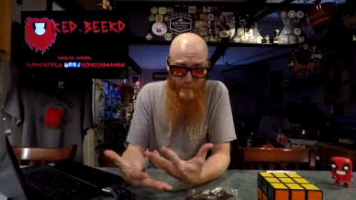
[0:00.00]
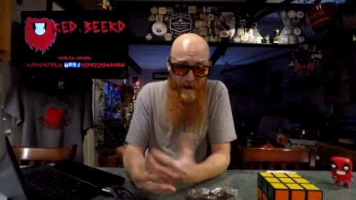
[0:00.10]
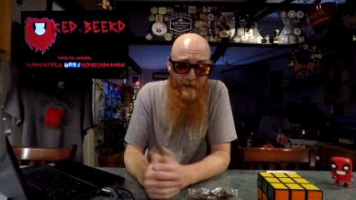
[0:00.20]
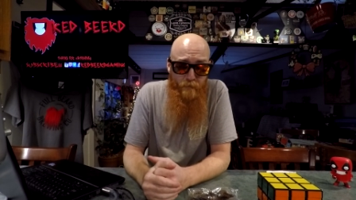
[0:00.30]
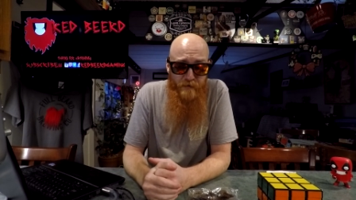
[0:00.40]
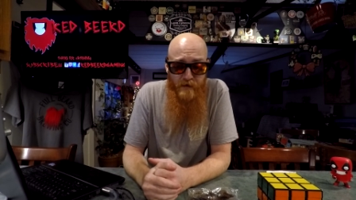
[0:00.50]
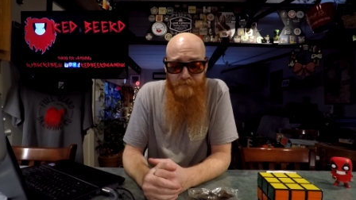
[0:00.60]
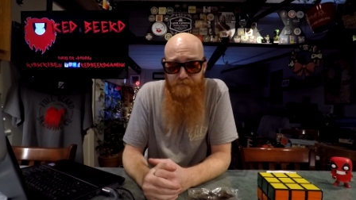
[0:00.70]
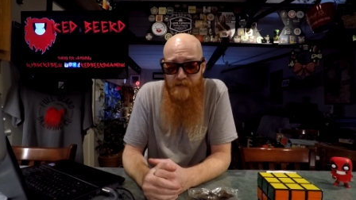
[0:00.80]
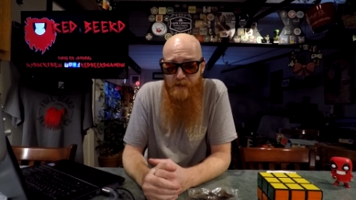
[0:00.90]
back with
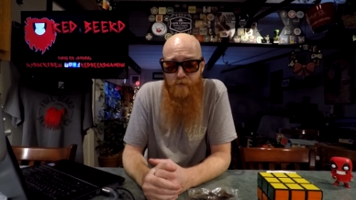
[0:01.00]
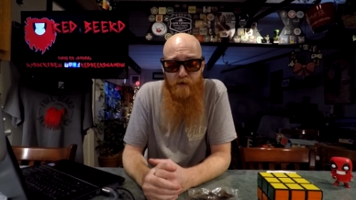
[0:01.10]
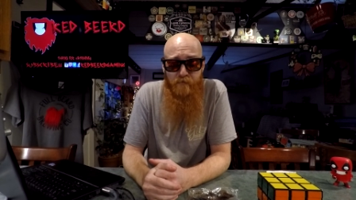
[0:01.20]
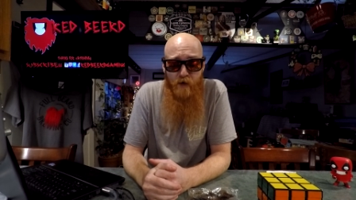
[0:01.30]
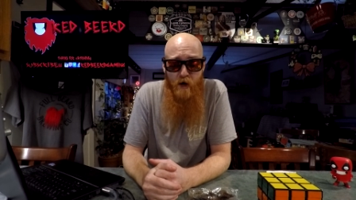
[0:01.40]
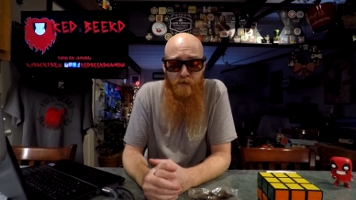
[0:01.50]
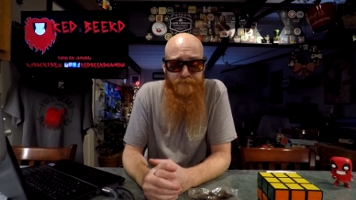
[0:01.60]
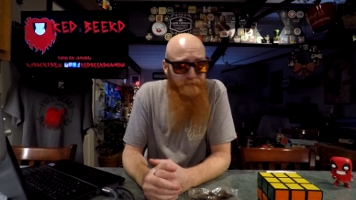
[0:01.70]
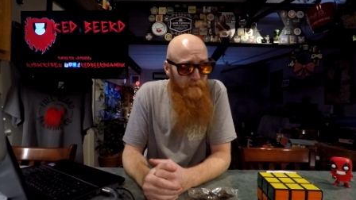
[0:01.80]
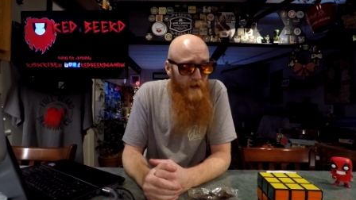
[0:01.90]
a daily drink vlog
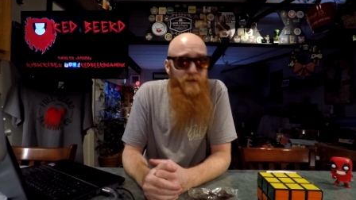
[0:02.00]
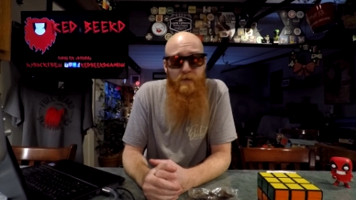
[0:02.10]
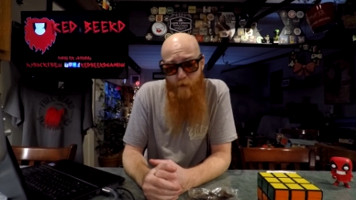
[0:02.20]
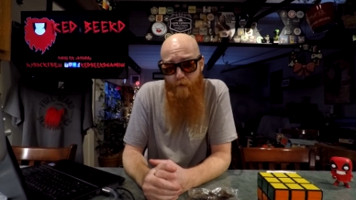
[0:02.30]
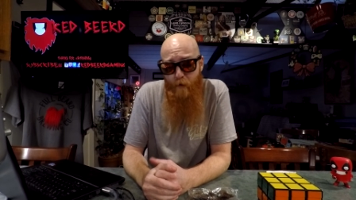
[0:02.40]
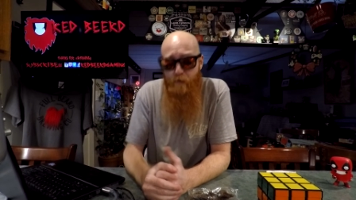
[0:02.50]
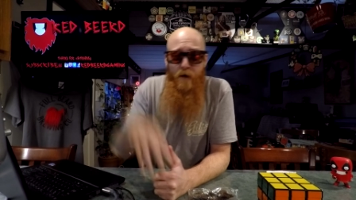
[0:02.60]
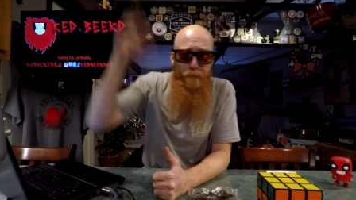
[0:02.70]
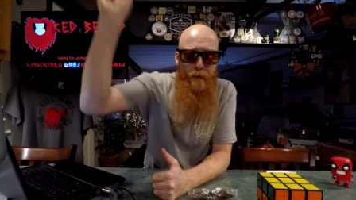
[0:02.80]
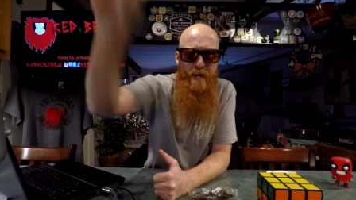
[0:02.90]
tomorrow.
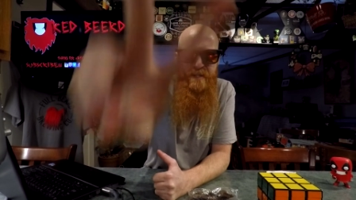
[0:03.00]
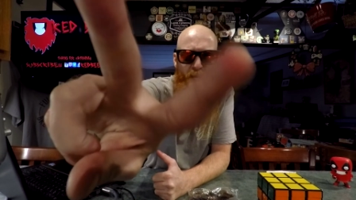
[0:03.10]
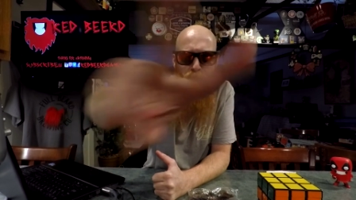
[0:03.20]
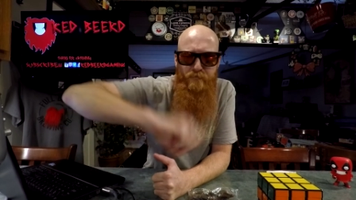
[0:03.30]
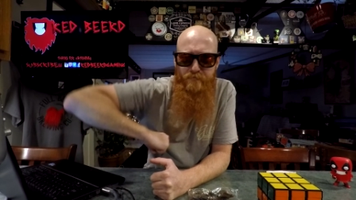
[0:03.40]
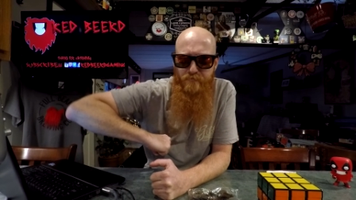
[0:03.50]
Peace out!